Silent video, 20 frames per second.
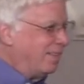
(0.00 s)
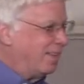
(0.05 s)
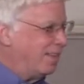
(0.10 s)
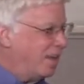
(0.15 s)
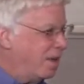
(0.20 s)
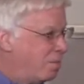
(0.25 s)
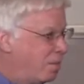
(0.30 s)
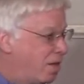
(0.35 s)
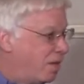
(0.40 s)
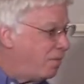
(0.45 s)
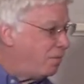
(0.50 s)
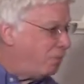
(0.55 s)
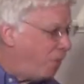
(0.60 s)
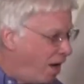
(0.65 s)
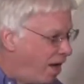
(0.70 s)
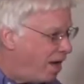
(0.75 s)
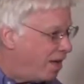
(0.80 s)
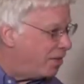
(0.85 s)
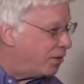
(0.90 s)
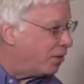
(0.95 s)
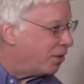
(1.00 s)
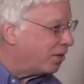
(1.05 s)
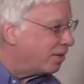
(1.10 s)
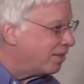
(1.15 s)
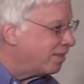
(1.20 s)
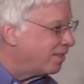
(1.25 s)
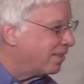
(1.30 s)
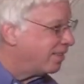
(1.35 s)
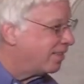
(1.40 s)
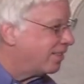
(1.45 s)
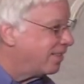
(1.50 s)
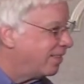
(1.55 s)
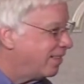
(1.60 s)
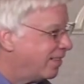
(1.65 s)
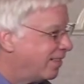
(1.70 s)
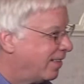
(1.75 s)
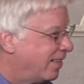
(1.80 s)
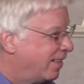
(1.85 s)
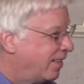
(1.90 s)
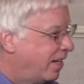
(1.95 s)
Him and the Father.
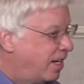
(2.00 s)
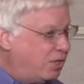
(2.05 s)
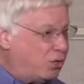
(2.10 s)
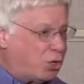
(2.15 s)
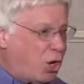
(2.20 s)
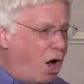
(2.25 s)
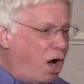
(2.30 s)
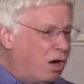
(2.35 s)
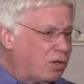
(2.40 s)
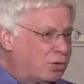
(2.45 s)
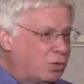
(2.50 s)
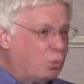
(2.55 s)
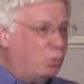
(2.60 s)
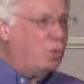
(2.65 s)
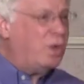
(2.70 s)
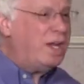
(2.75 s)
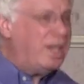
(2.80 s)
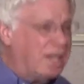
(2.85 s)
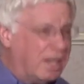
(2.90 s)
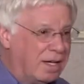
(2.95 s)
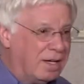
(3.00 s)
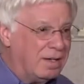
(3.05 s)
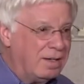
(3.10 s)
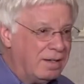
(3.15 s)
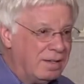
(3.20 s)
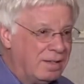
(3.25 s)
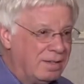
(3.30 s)
He talked we